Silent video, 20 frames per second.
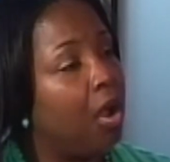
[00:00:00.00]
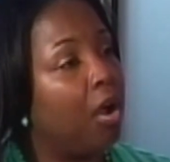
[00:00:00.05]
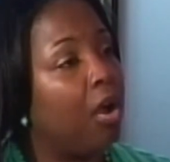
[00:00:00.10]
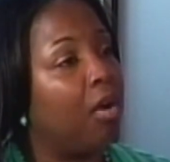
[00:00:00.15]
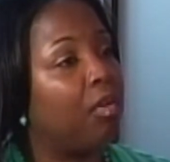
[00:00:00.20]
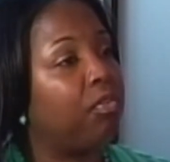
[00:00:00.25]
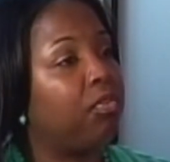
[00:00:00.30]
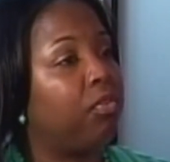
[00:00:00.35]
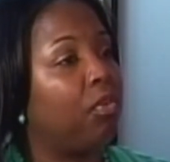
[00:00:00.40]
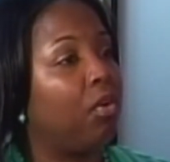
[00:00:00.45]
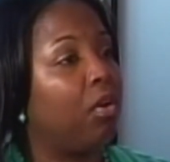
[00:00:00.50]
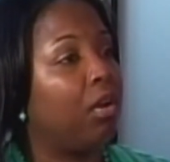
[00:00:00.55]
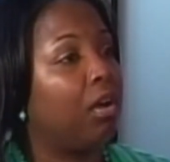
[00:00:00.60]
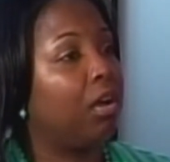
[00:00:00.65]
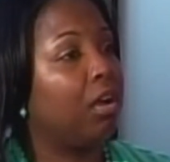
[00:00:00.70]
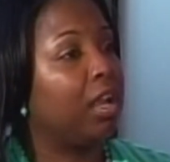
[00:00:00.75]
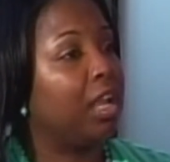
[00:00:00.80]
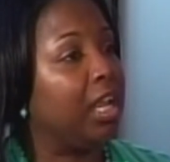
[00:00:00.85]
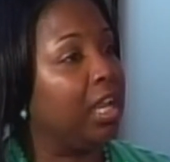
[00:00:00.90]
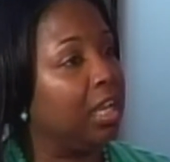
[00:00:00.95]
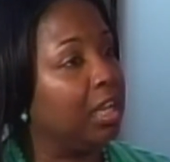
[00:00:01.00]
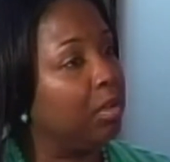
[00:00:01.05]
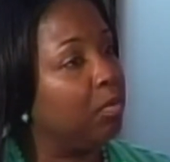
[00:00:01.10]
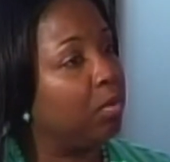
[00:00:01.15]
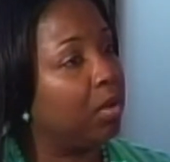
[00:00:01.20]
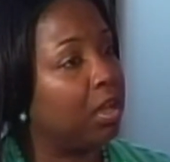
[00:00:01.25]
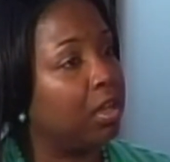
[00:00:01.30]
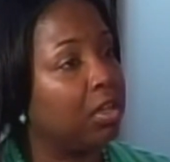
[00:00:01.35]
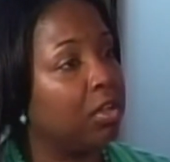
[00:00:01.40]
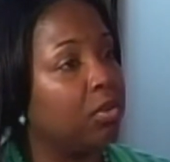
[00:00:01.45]
or for
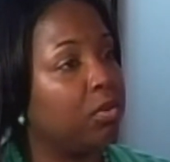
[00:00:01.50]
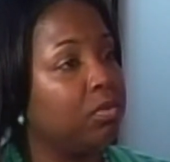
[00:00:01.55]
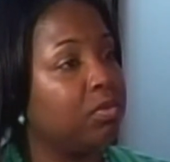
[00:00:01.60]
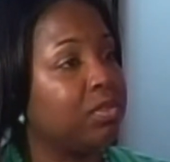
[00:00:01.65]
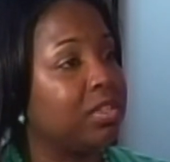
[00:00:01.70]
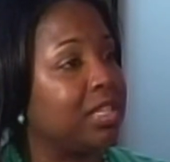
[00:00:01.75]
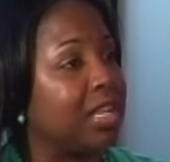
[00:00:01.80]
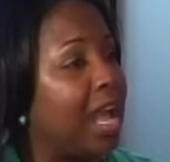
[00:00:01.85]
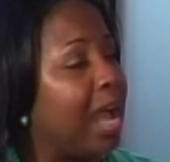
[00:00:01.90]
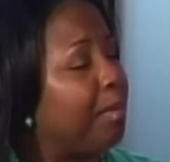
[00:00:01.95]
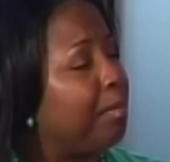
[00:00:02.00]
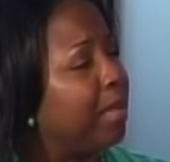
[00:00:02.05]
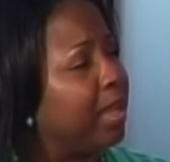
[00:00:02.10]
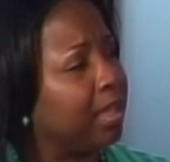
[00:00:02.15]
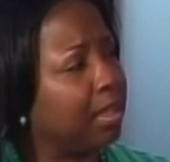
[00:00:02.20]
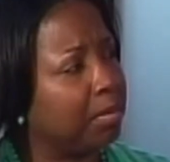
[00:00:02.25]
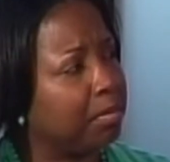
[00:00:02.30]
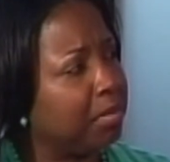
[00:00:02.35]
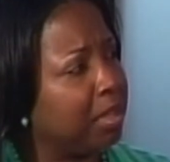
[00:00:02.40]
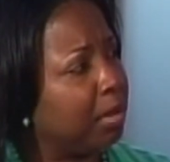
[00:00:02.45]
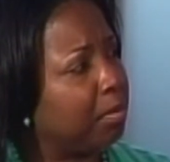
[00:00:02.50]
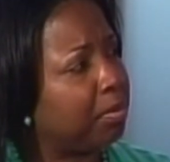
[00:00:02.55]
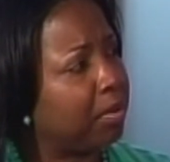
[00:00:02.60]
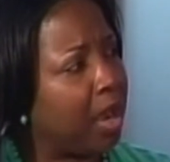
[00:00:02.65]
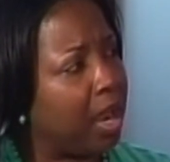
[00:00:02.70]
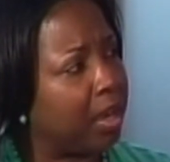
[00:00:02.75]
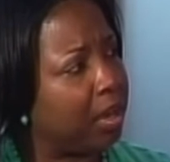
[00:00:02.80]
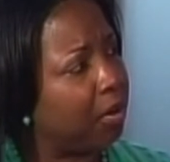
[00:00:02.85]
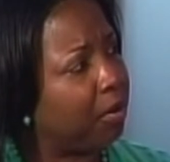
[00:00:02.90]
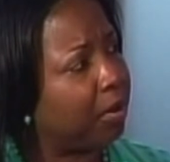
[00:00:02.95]
anyone who's not making me a
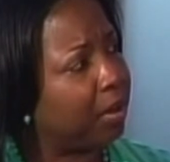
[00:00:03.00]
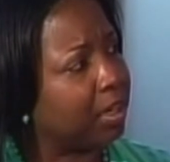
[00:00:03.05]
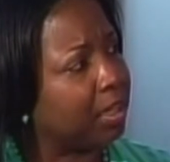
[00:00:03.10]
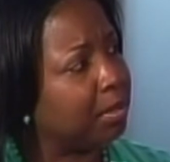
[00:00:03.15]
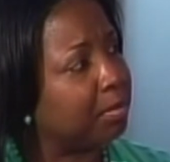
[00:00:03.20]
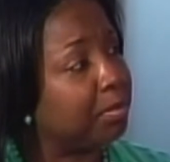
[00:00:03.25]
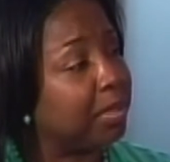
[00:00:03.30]
priority.